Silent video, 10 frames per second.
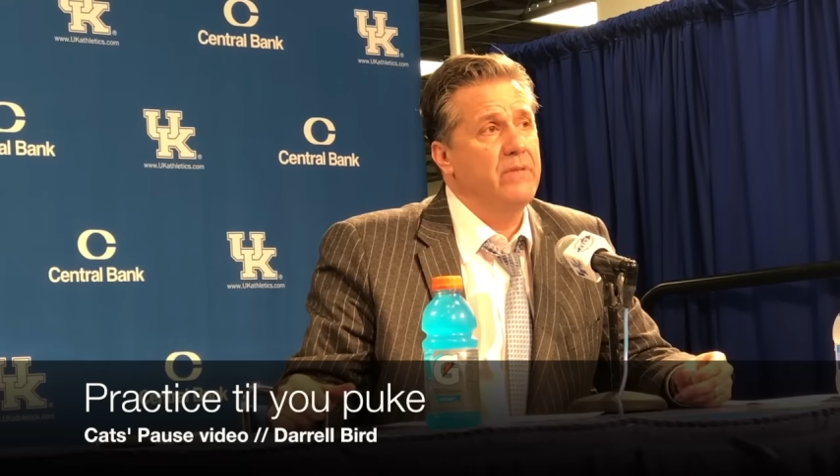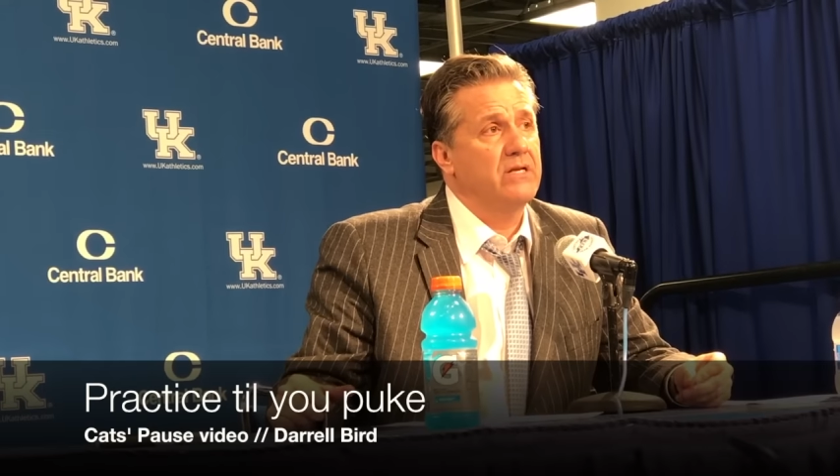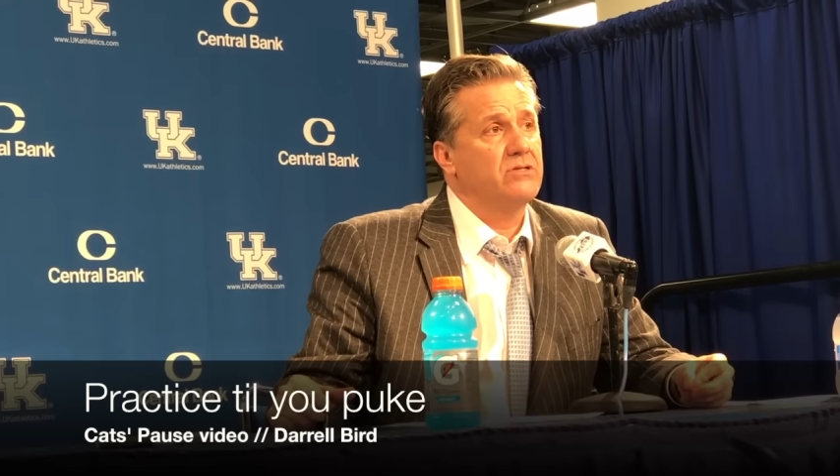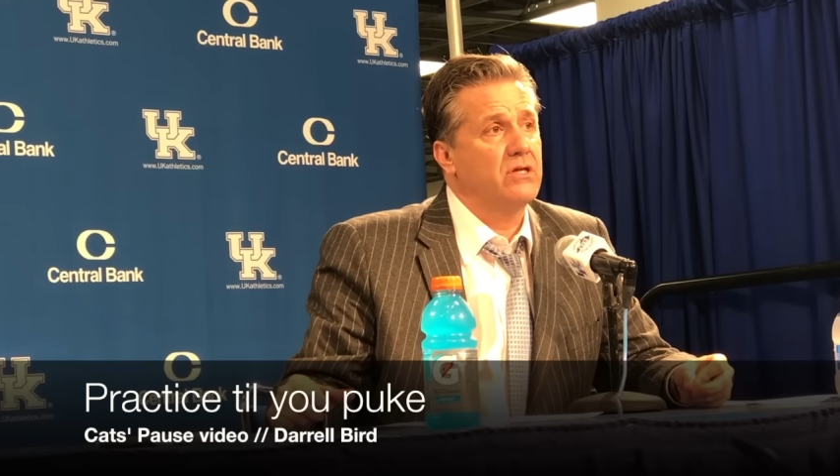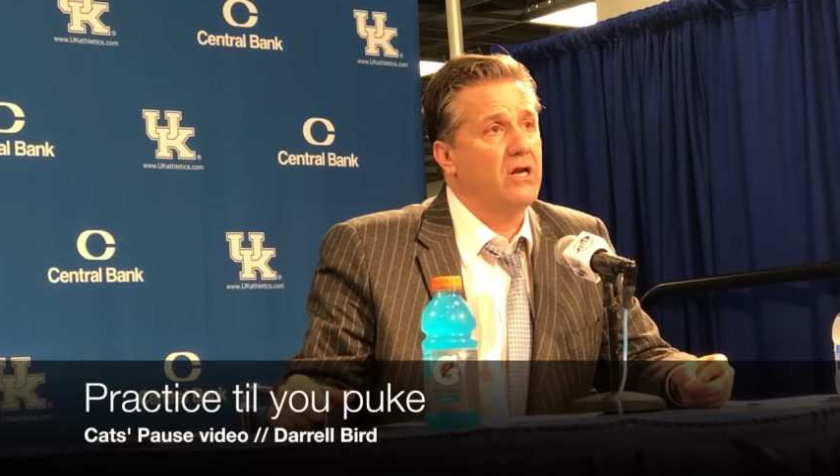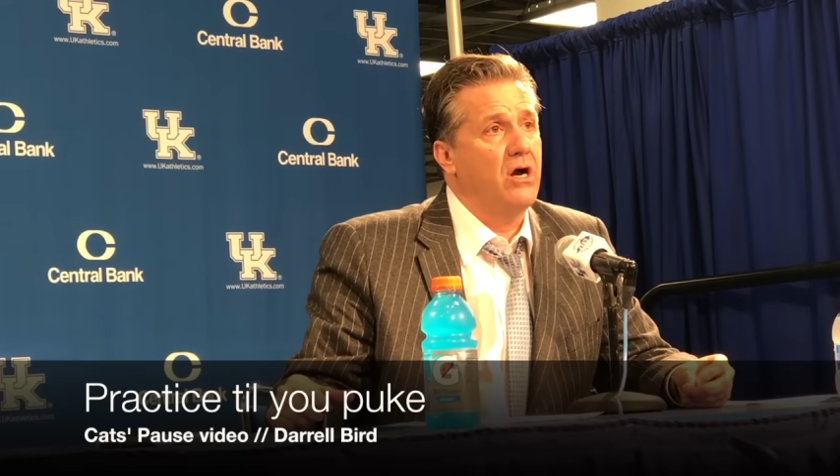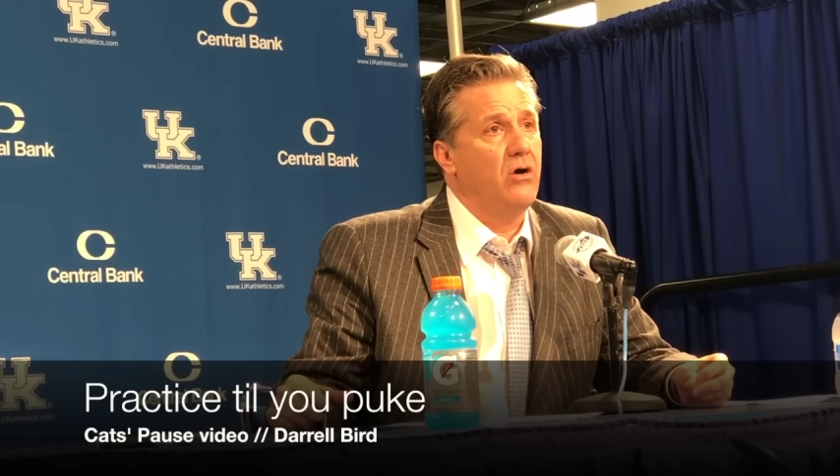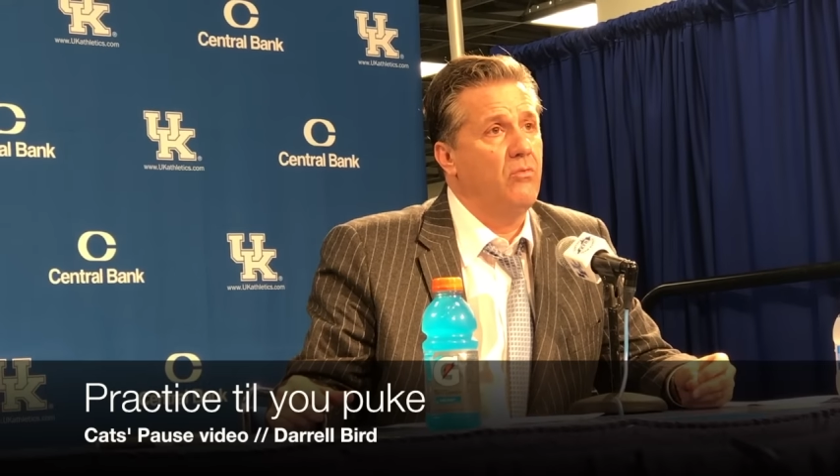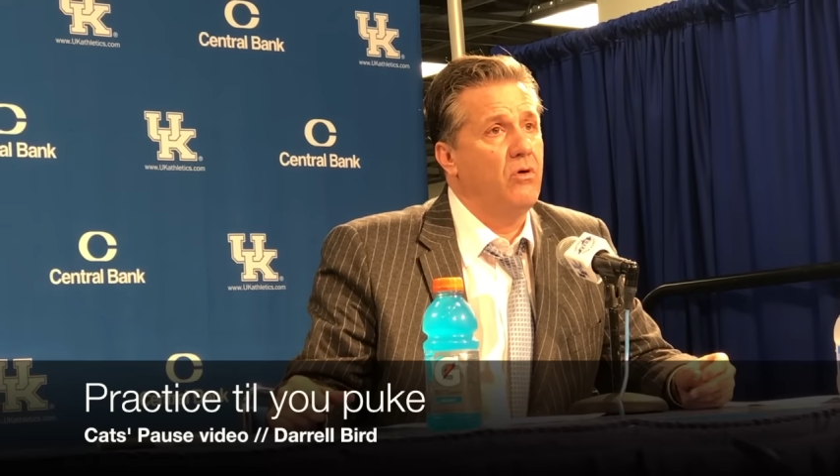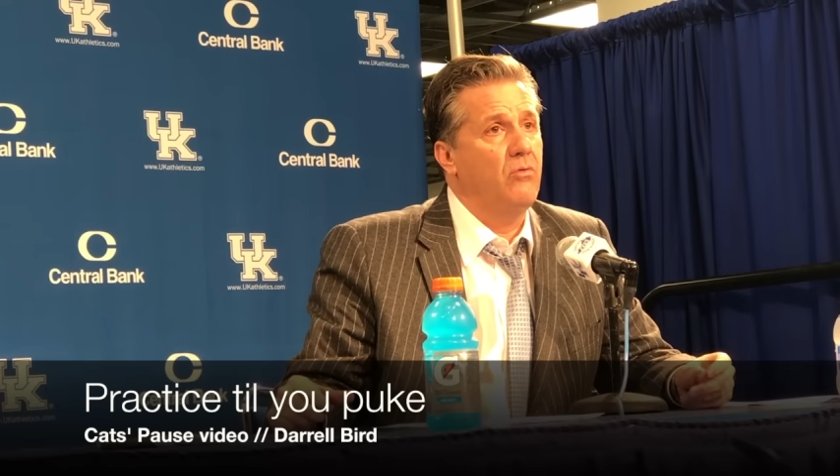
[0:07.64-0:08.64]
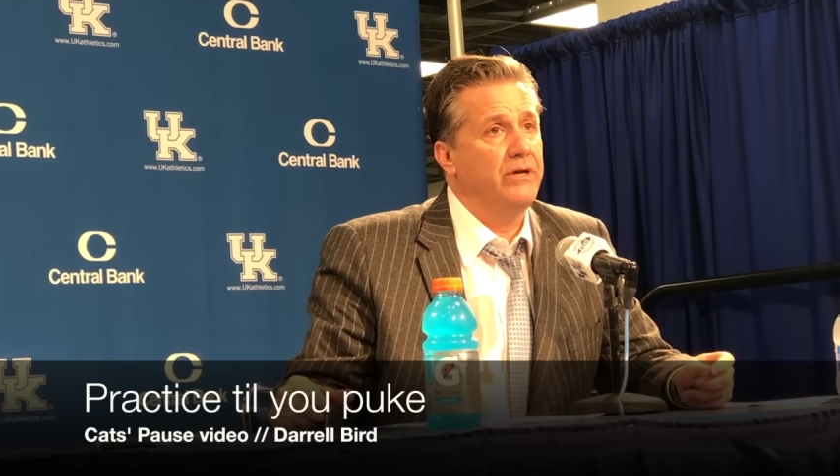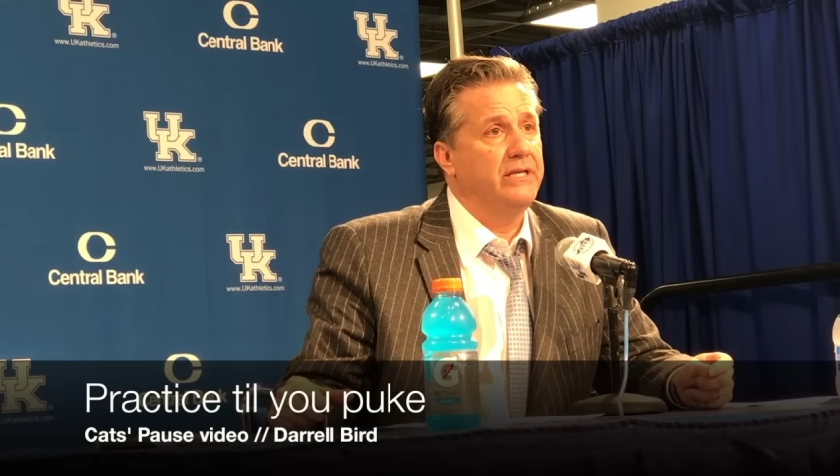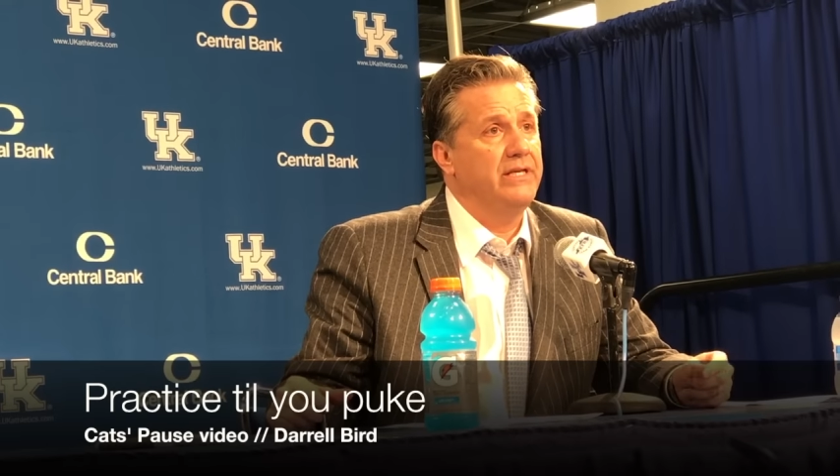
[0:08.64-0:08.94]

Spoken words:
minutes to go, what we